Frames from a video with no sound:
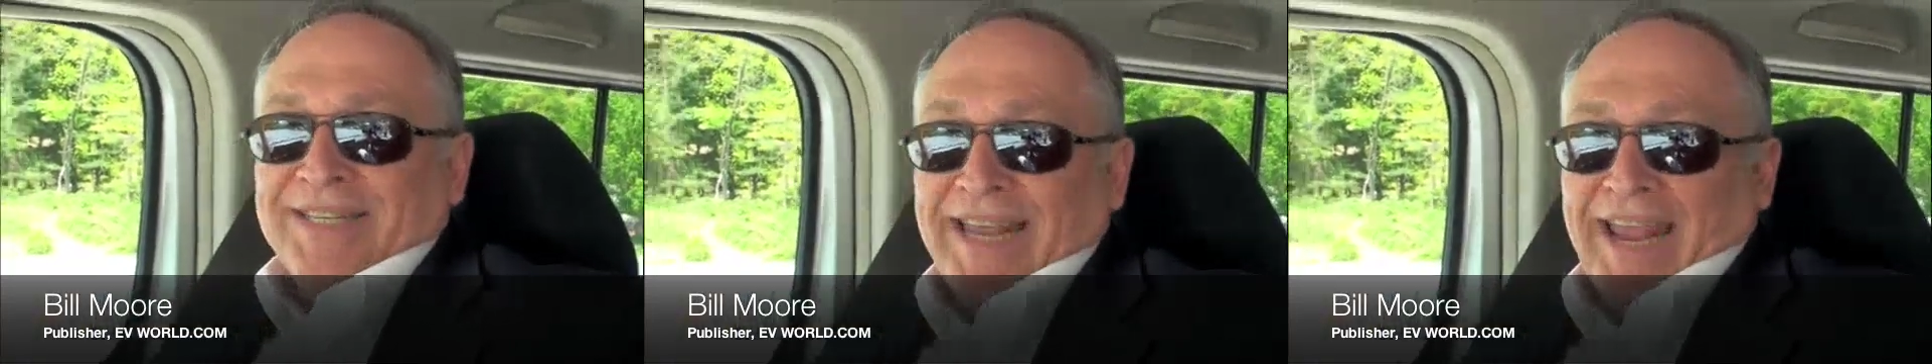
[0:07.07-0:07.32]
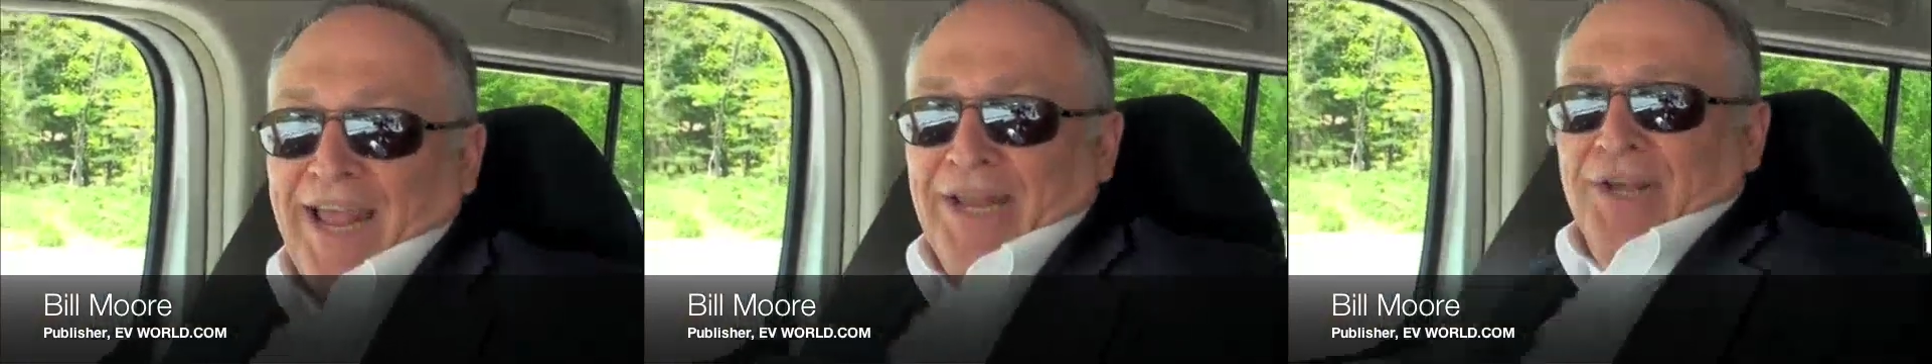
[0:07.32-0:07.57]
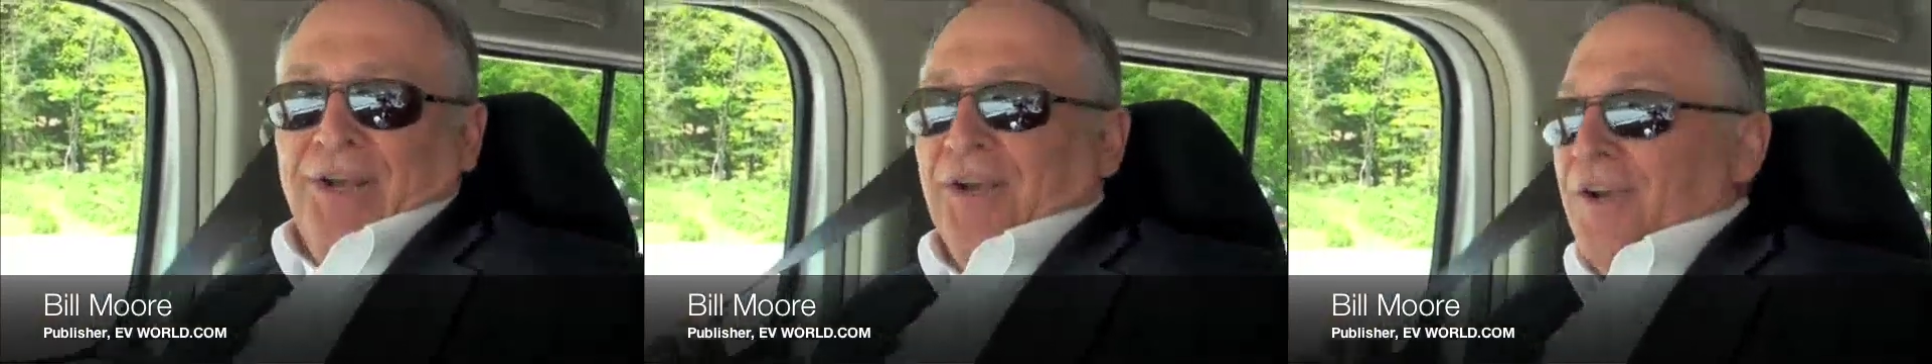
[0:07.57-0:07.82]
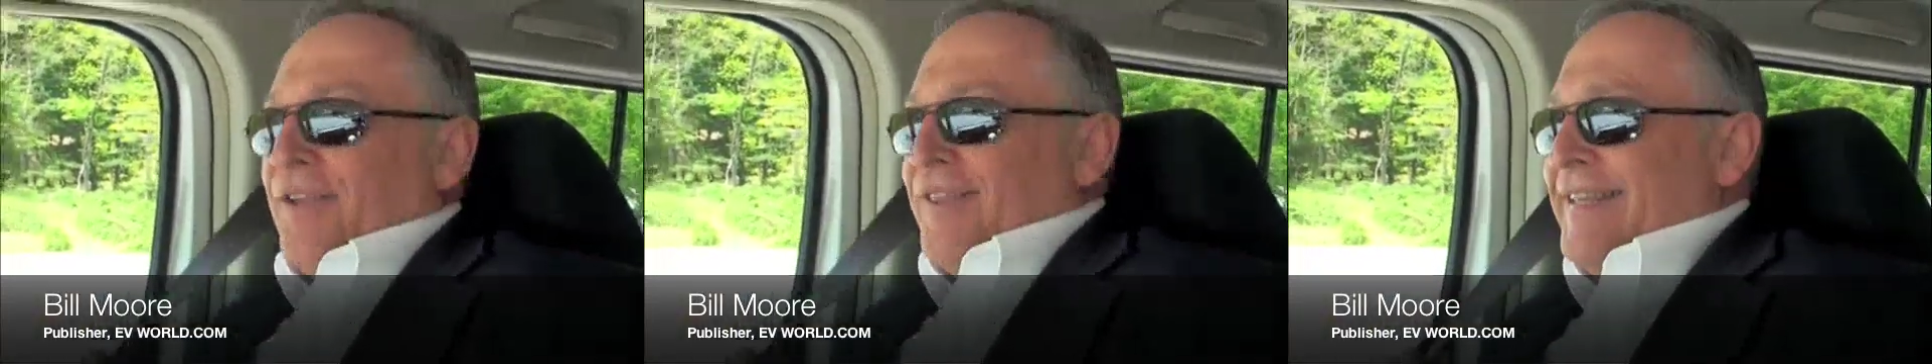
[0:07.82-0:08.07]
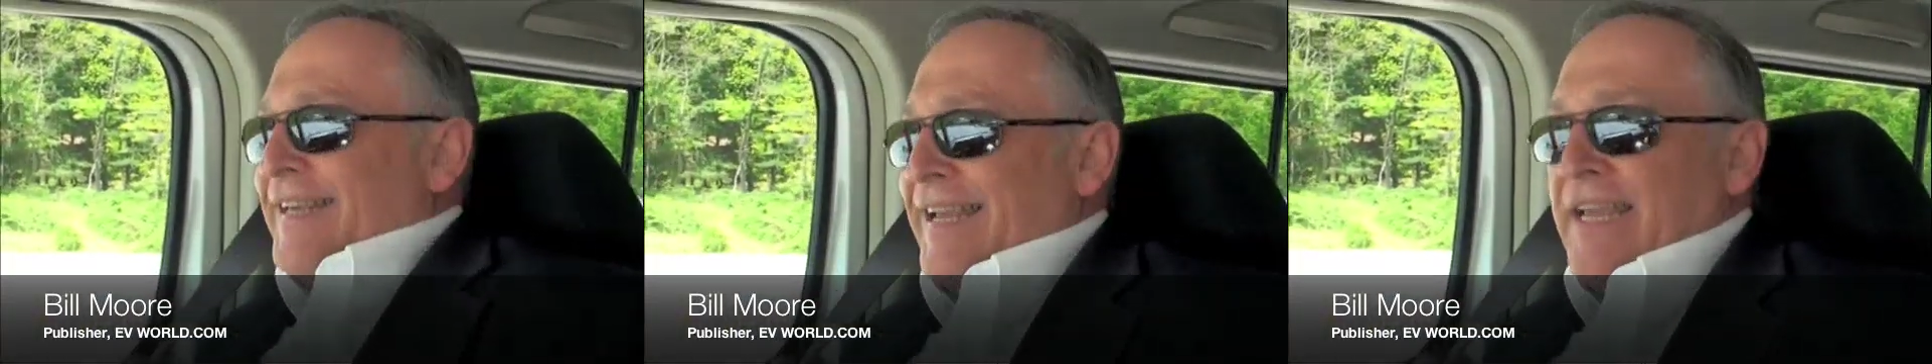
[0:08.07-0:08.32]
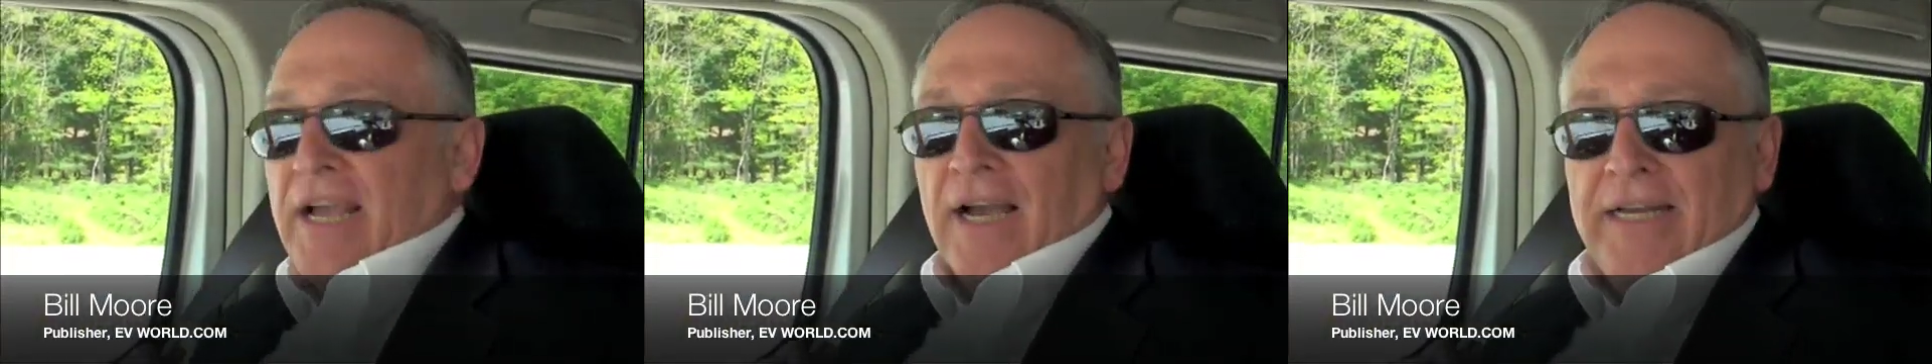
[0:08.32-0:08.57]
again,
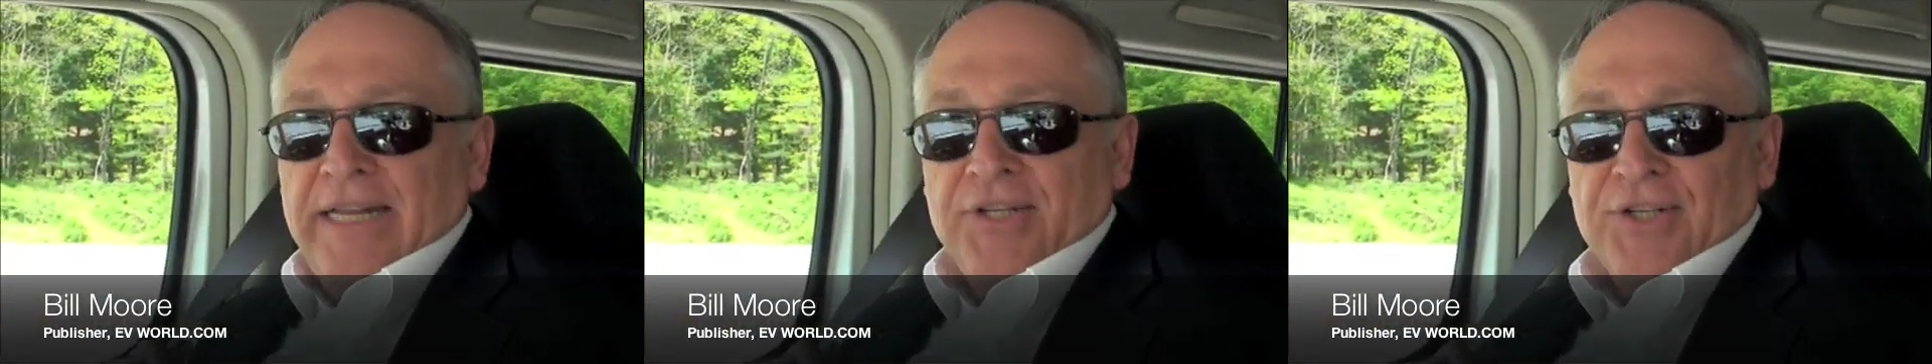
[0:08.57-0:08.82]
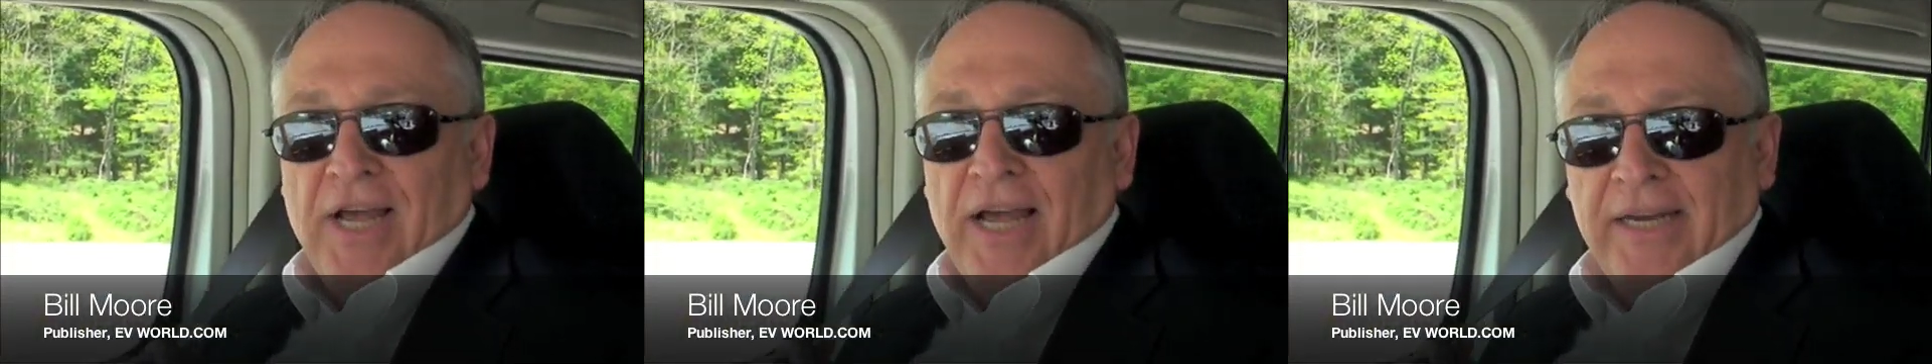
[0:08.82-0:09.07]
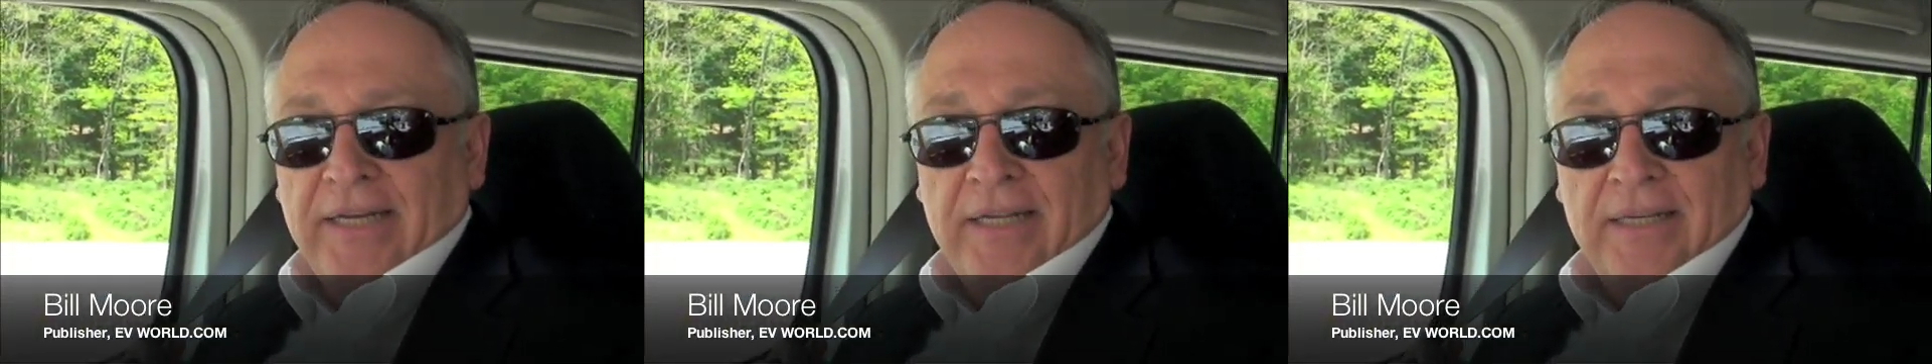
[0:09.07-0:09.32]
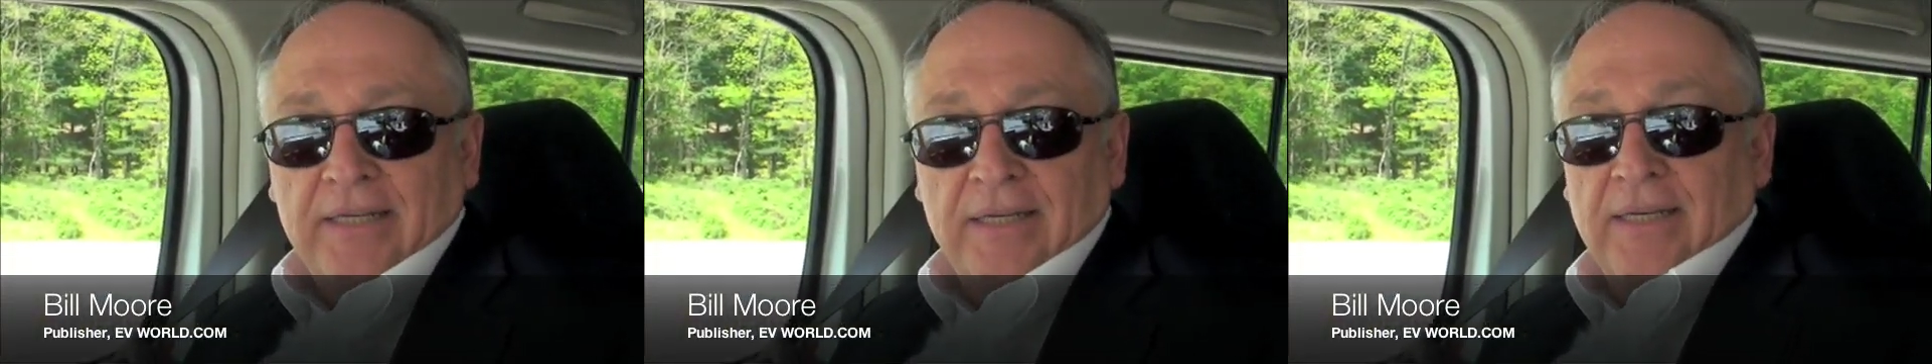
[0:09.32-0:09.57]
the uh, Nissan